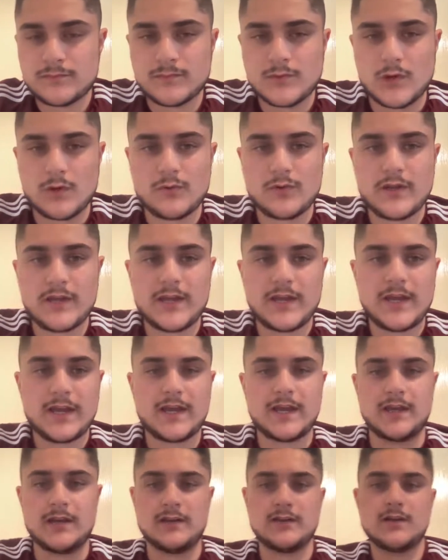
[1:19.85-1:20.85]

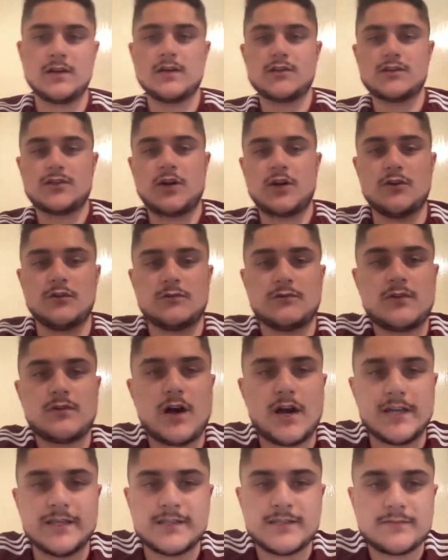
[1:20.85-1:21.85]
Okay, so
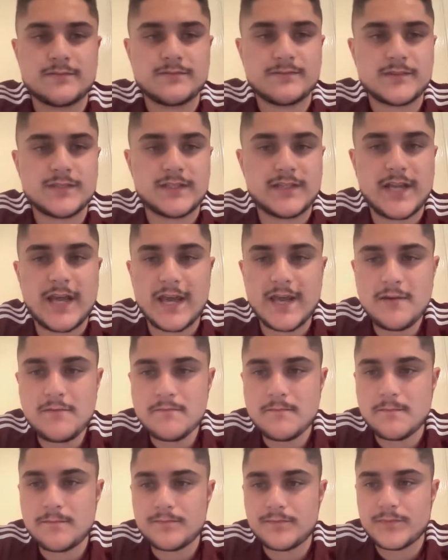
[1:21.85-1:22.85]
guys, today
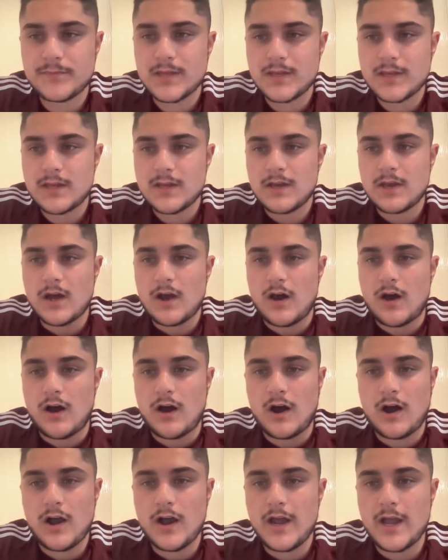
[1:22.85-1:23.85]

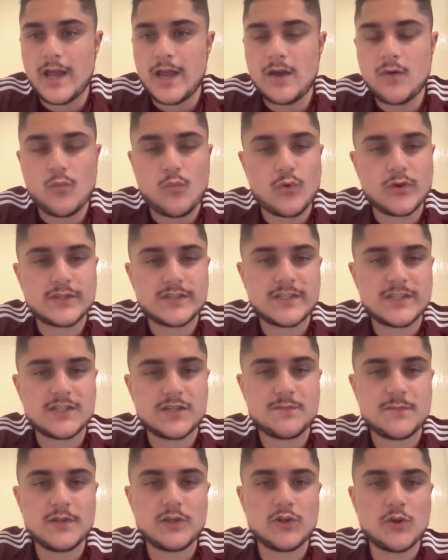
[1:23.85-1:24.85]
I wanted
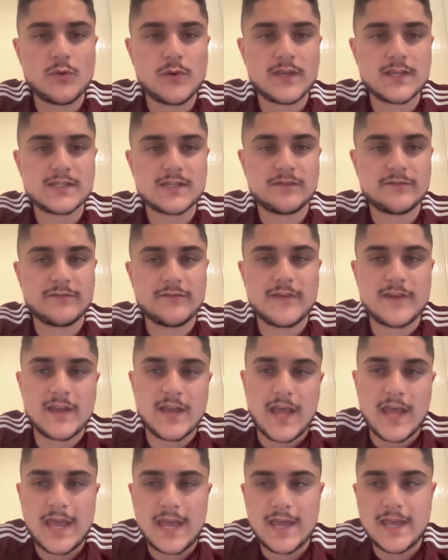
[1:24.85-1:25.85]
to be doing something
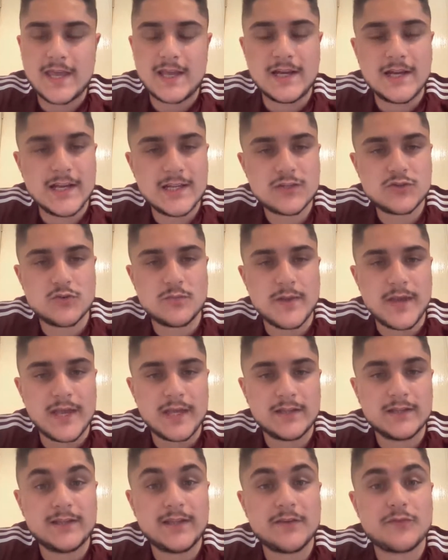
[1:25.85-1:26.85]
a little
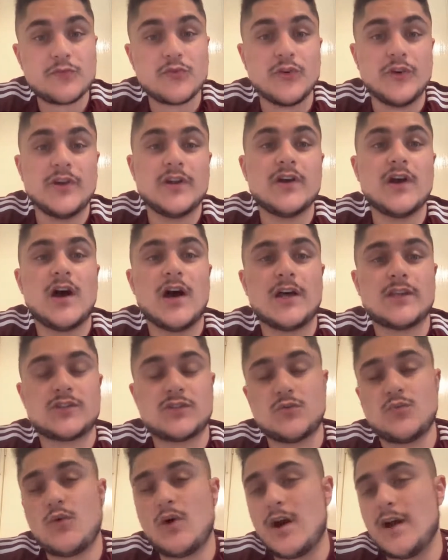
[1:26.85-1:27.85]
bit different
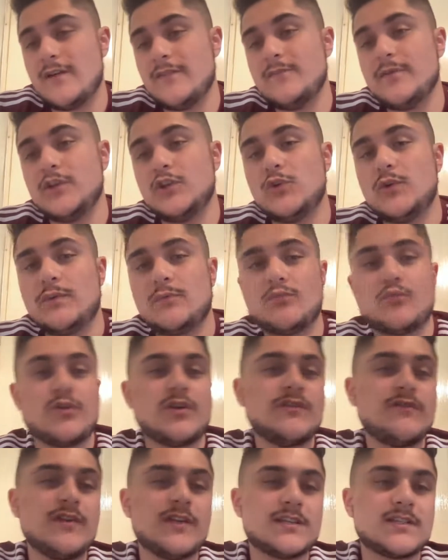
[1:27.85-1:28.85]
to what I've been doing
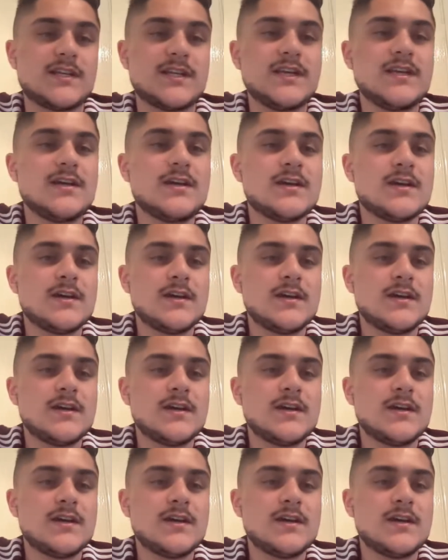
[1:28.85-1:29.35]
previously.